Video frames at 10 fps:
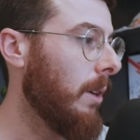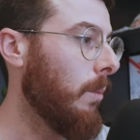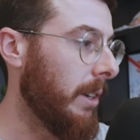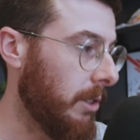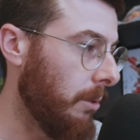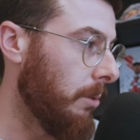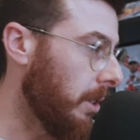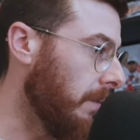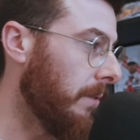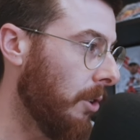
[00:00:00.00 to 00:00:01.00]
where it's got all the
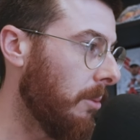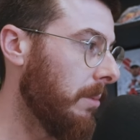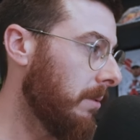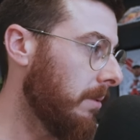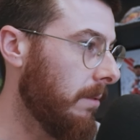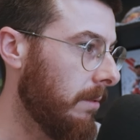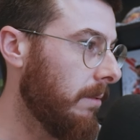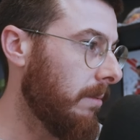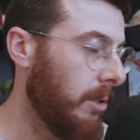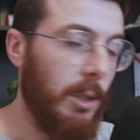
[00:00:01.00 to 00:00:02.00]
confirmed
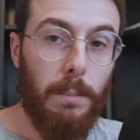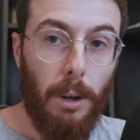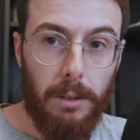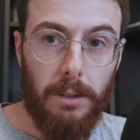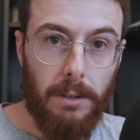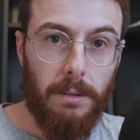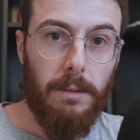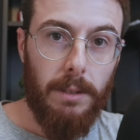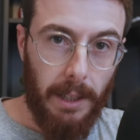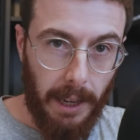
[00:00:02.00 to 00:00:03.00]
spots,
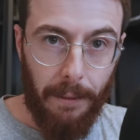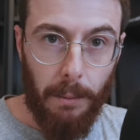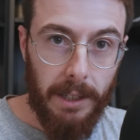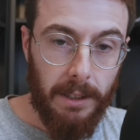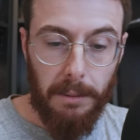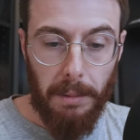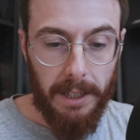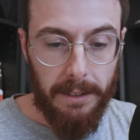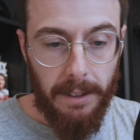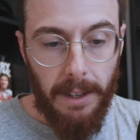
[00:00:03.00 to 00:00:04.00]
everyone in its
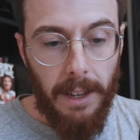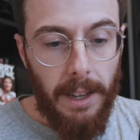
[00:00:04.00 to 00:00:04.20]
place